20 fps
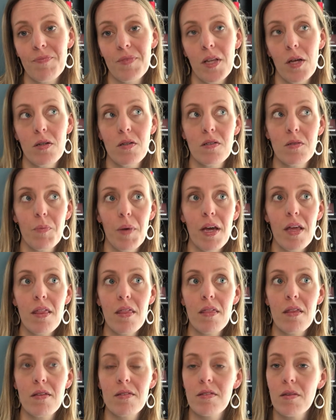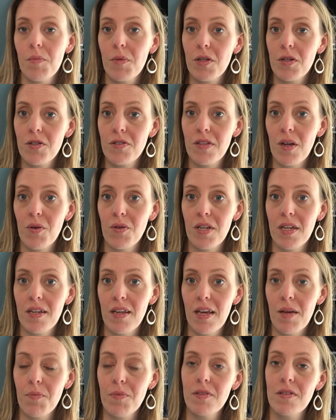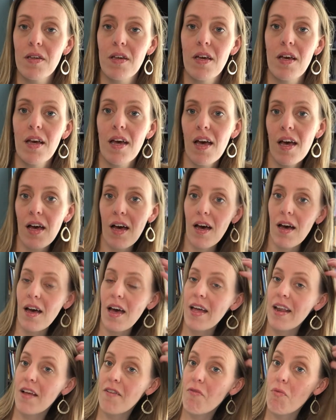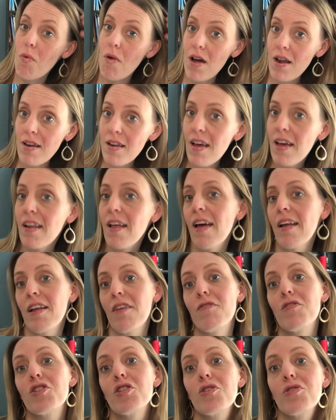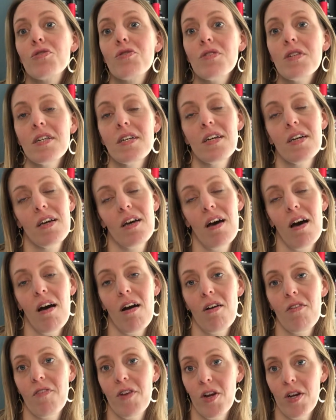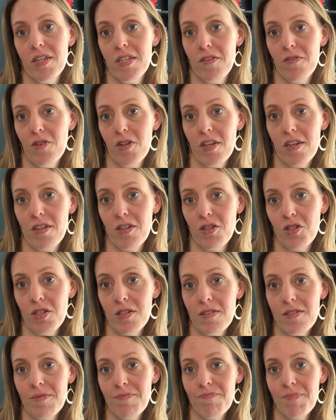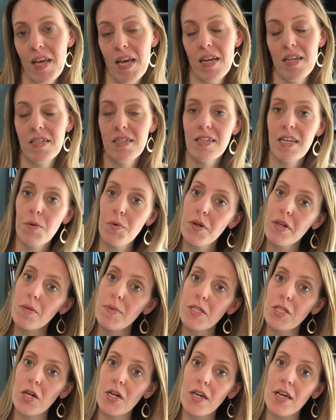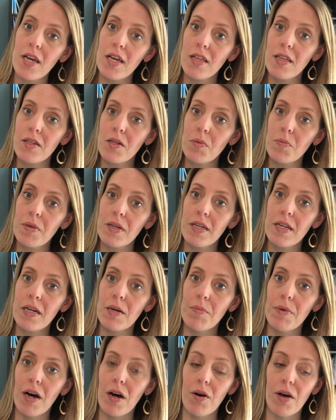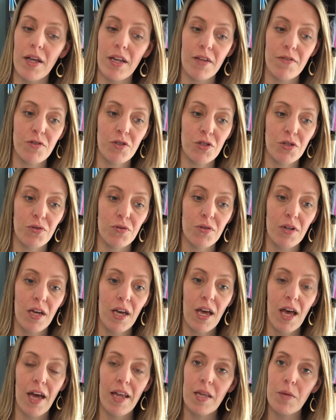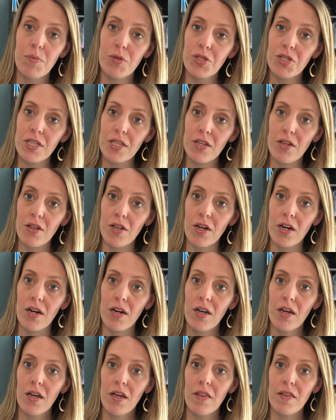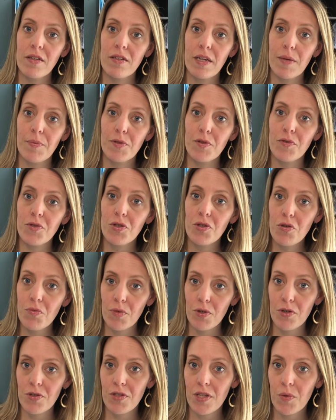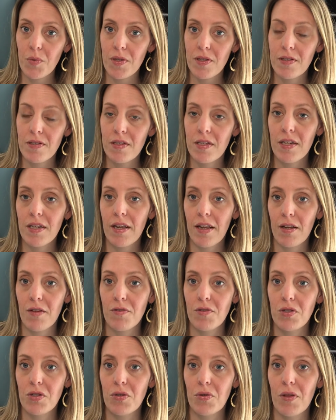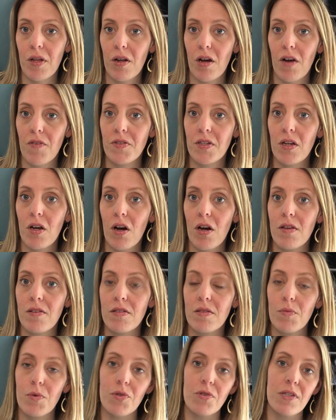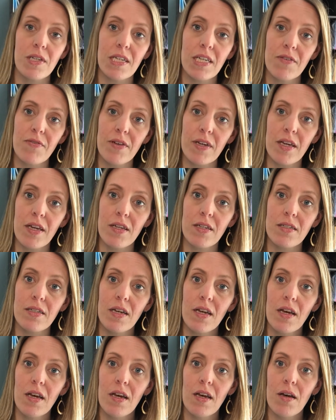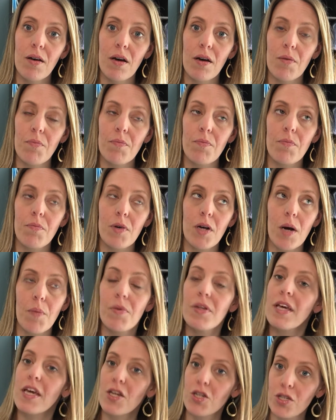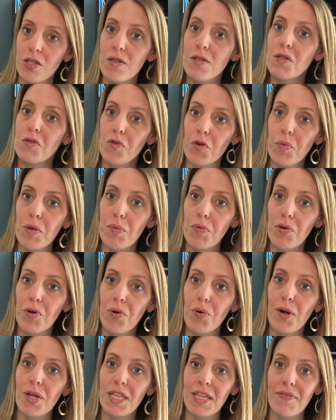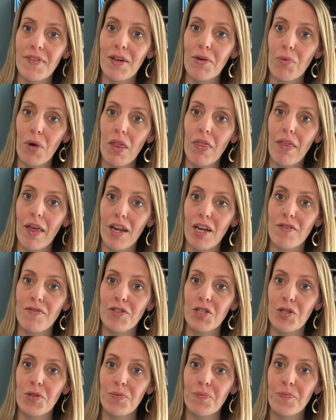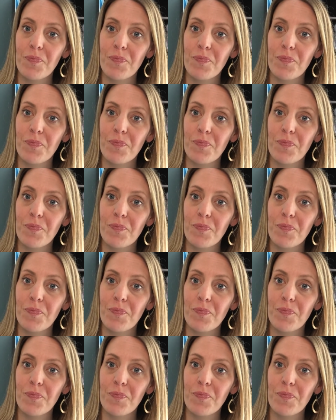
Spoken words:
Now, despite the similar sounding names, NF1 and NF2 are very different conditions. And today we're going to be talking a little bit about NF2, and in particular, the types of tumors that we see in NF2 that often cause the most significant complications for people who are living with NF2.